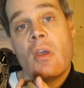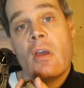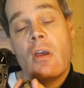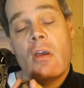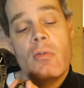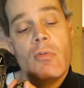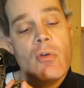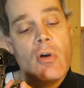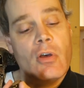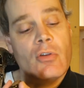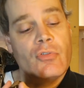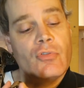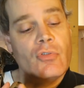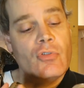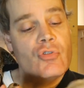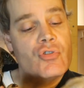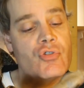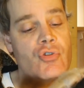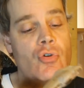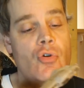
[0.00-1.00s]
and thus
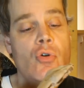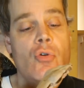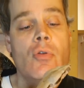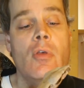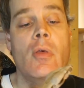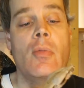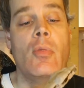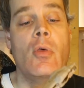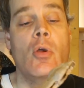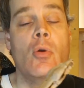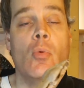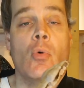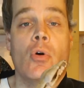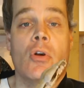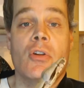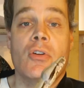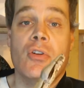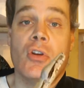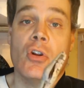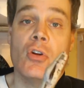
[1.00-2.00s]
ensure that they will
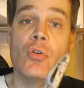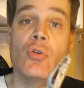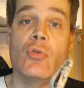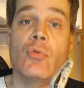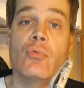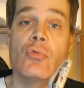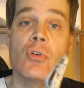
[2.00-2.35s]
continue